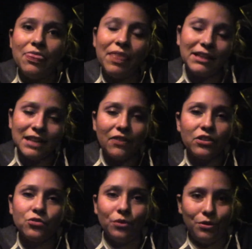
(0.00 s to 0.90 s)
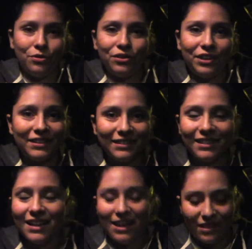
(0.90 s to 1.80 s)
That's not the truth.
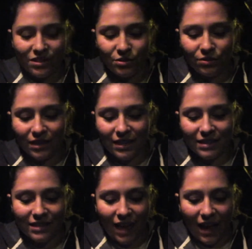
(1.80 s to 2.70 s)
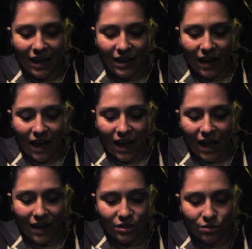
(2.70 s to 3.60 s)
The truth is I
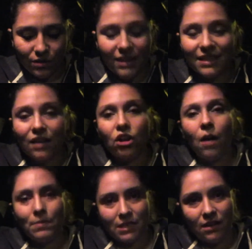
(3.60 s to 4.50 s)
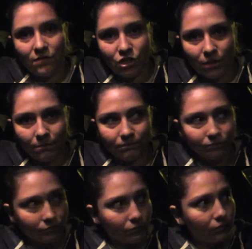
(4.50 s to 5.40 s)
do the exact opposite of a gym.
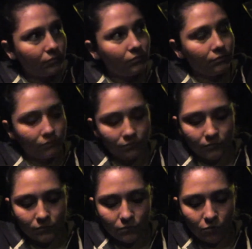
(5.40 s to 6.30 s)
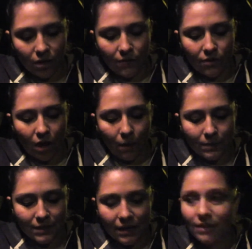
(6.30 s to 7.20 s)
Whatever the
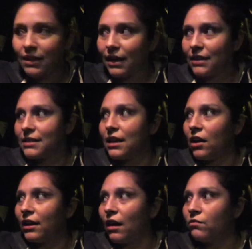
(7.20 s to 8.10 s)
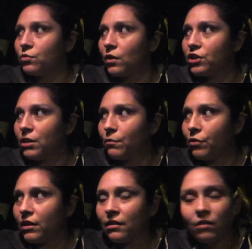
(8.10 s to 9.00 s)
opposite is, I guess sitting on a couch watching
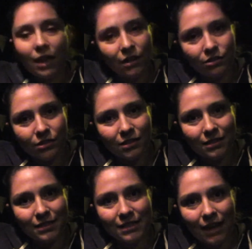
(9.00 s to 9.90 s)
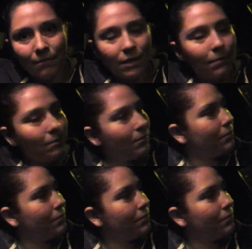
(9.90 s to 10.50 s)
Pretty Little Liars. Damn them.